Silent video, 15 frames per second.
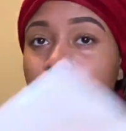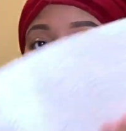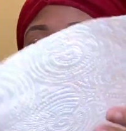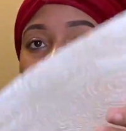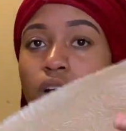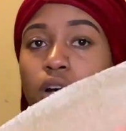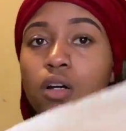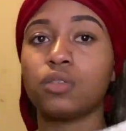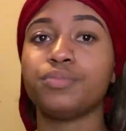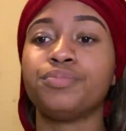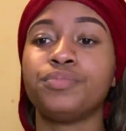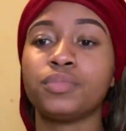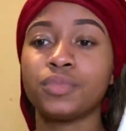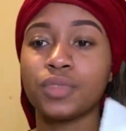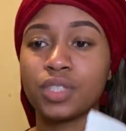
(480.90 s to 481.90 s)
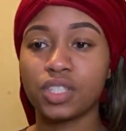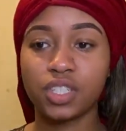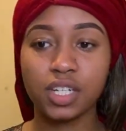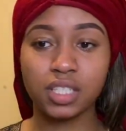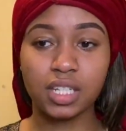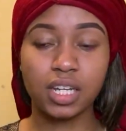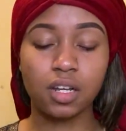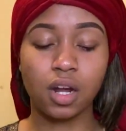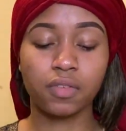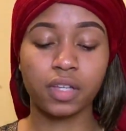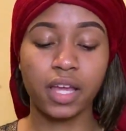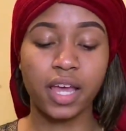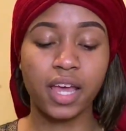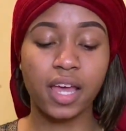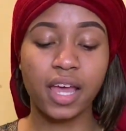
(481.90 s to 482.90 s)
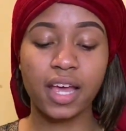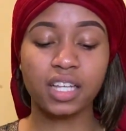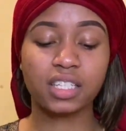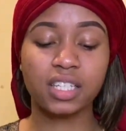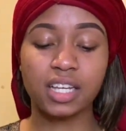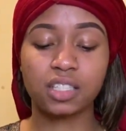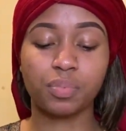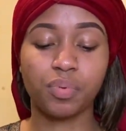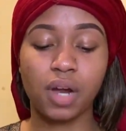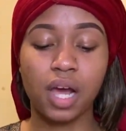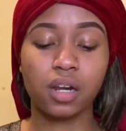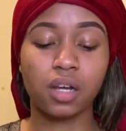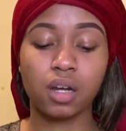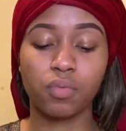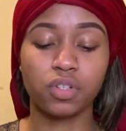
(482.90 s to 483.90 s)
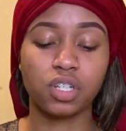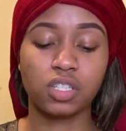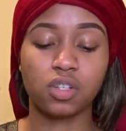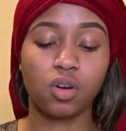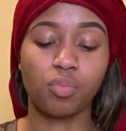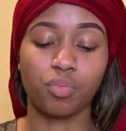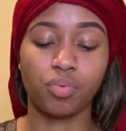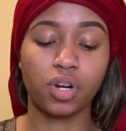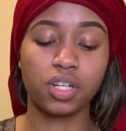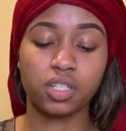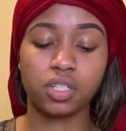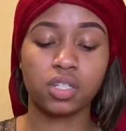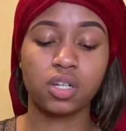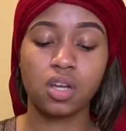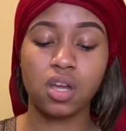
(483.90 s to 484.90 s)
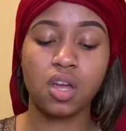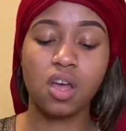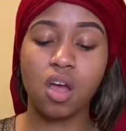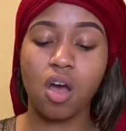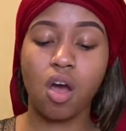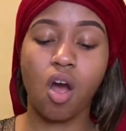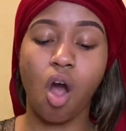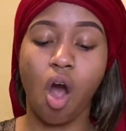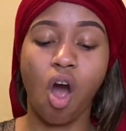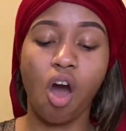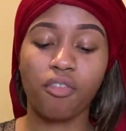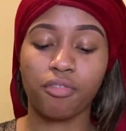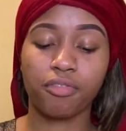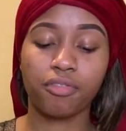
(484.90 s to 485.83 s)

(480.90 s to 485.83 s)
So just to get off the excess product, we're just gonna brush off